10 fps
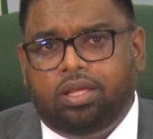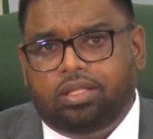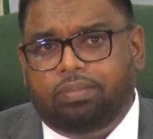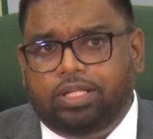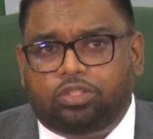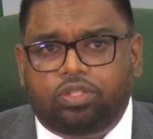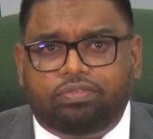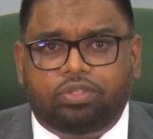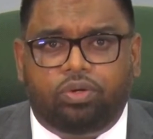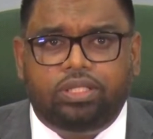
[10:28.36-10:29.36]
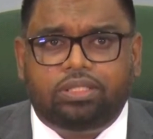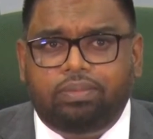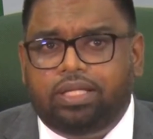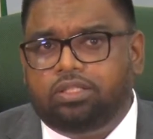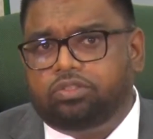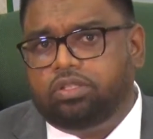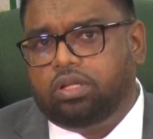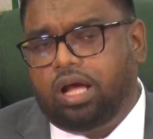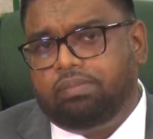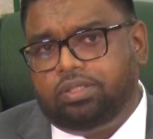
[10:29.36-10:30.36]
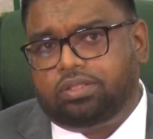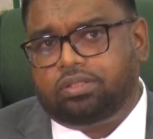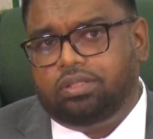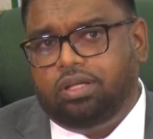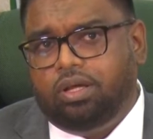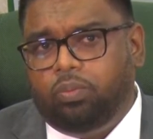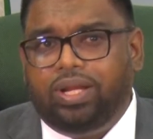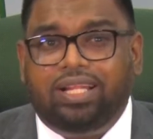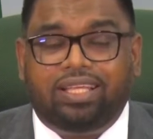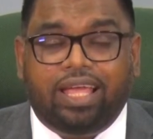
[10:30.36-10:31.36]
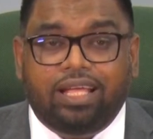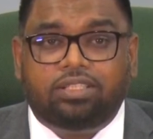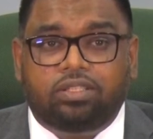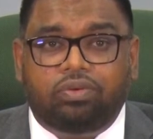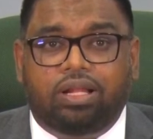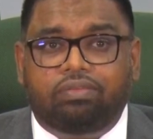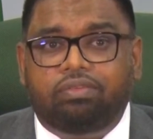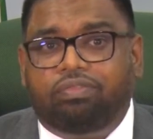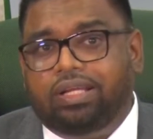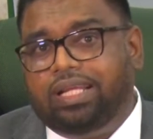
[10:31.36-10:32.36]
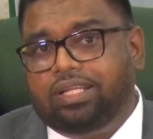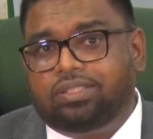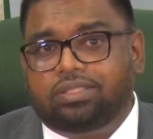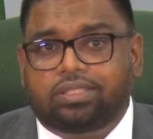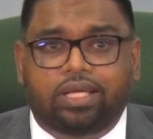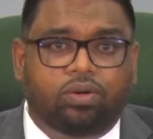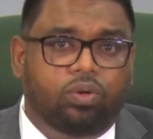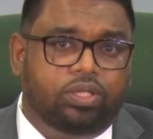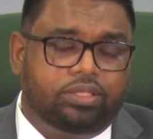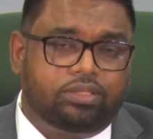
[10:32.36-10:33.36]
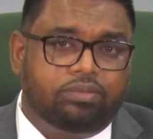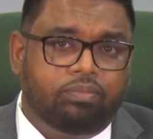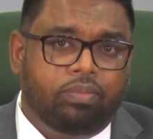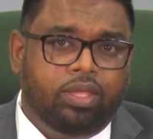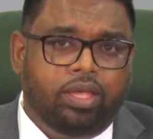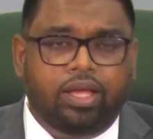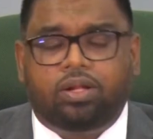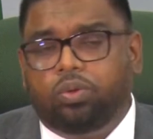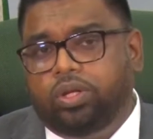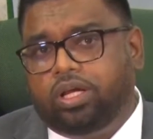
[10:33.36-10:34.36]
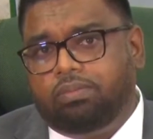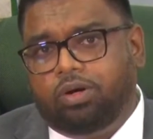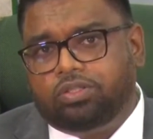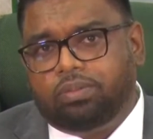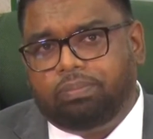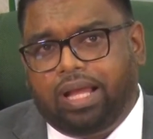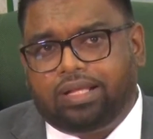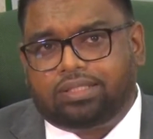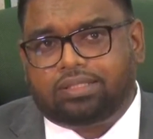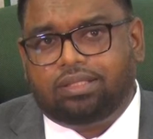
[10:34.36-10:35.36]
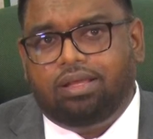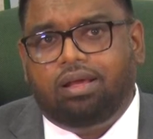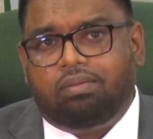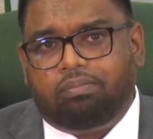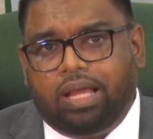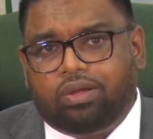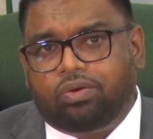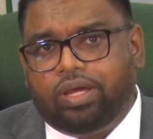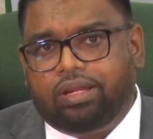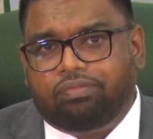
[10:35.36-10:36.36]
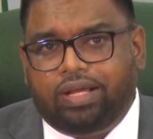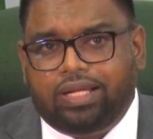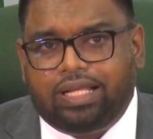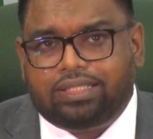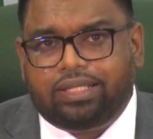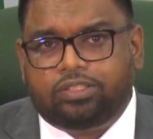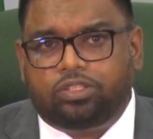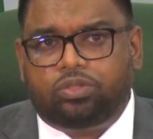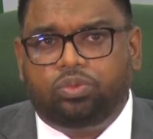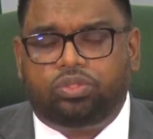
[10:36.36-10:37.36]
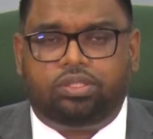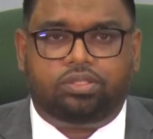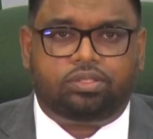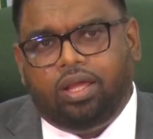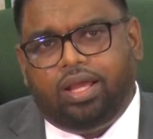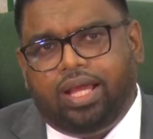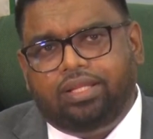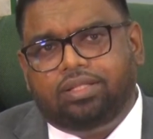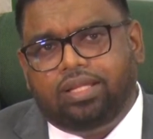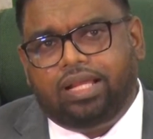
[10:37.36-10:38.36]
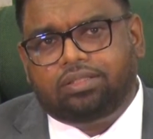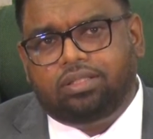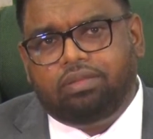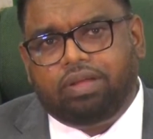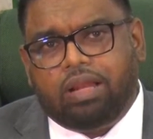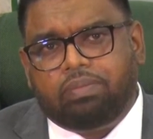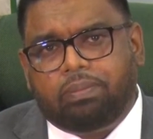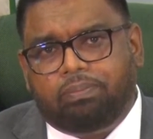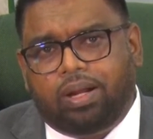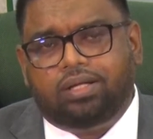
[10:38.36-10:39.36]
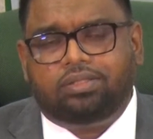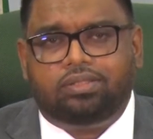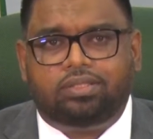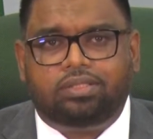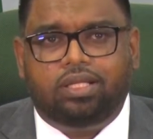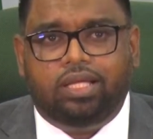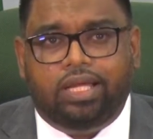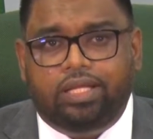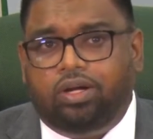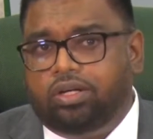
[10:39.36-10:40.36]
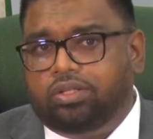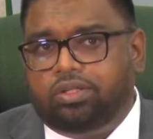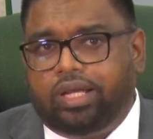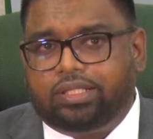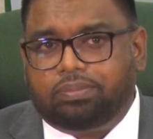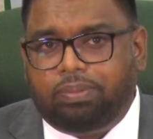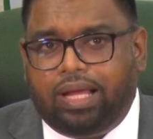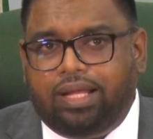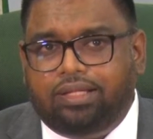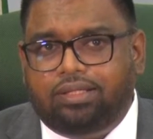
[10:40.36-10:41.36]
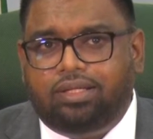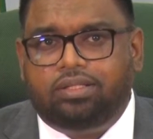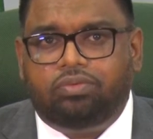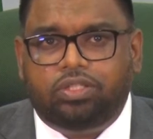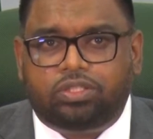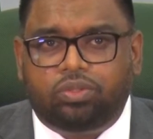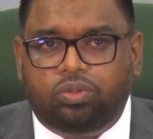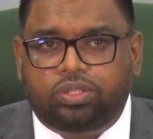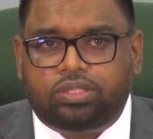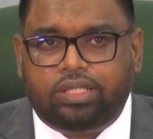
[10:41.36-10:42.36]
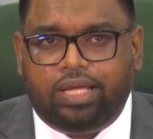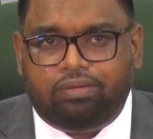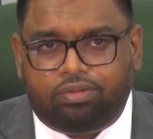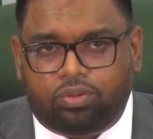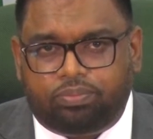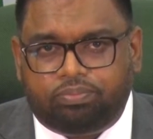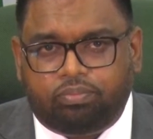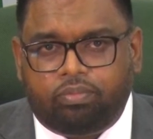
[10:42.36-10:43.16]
The Ministry of Tourism, Industry and Commerce will engage the relevant financial stakeholders including commercial banks, microcredit financing institutions, and international development partners in order to expand the resource envelope